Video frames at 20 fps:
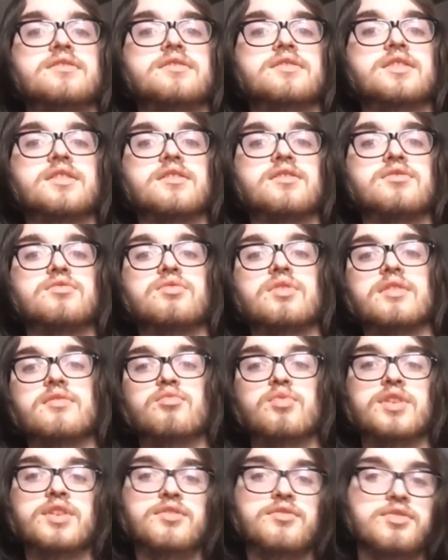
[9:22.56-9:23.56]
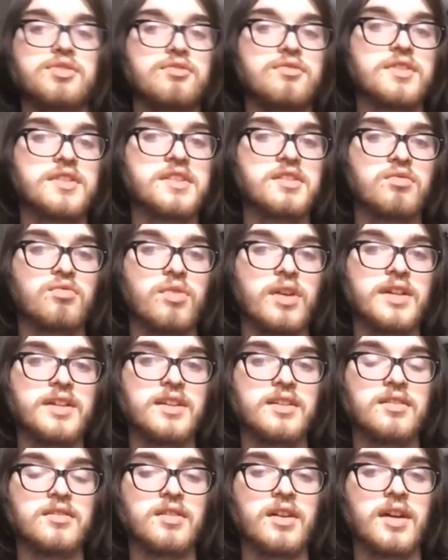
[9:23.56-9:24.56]
So when you do this in
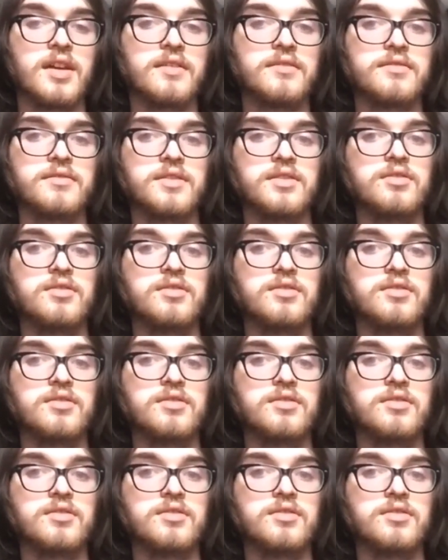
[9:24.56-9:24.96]
waking life,